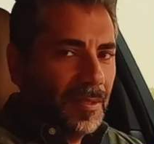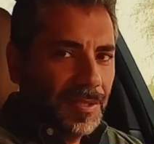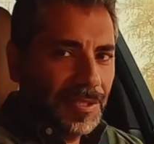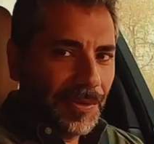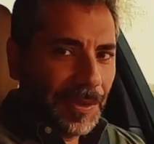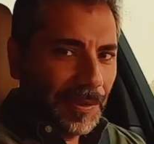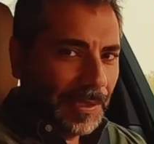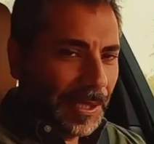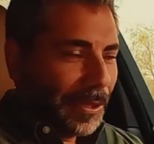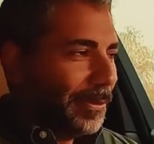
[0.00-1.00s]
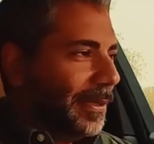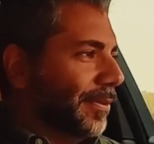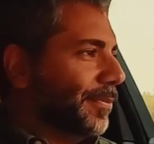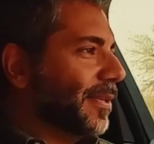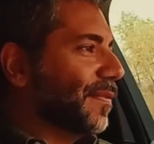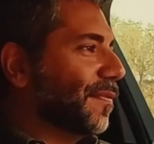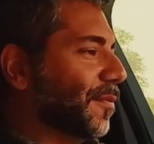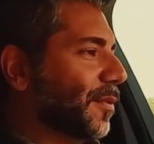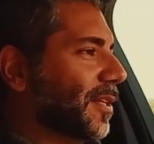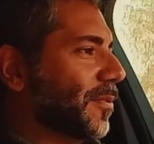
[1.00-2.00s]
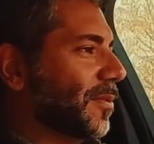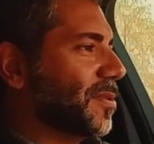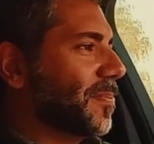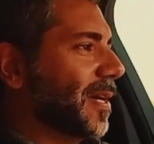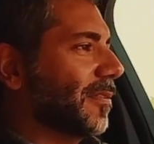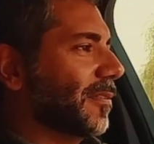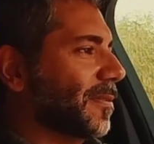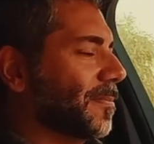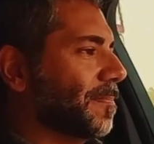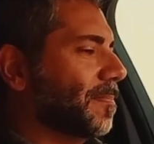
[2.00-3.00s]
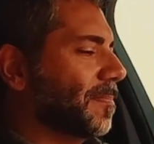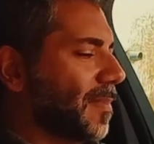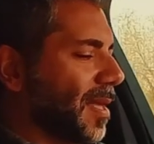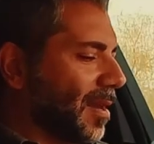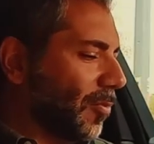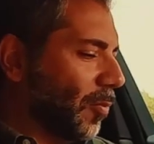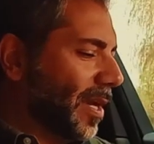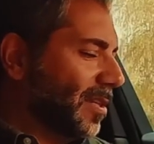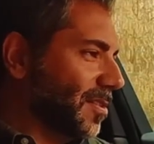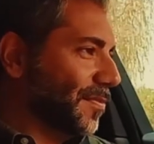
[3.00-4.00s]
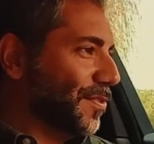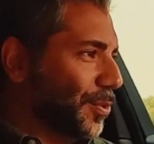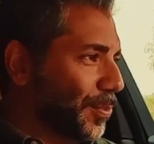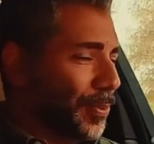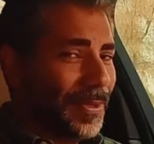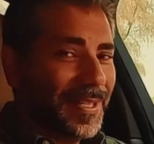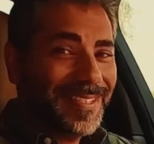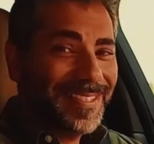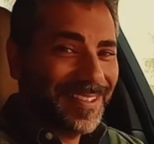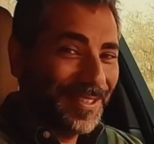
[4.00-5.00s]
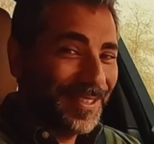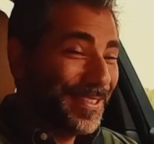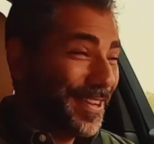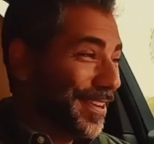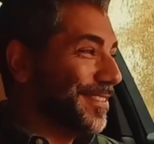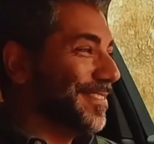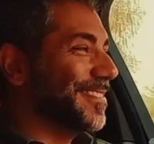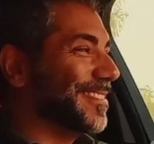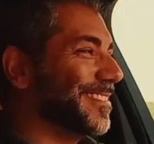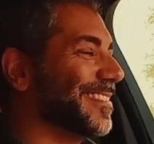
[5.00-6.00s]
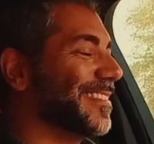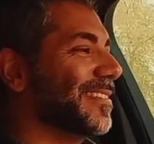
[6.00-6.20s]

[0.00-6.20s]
So with only 340 horsepower and a weight of 2.7 tons,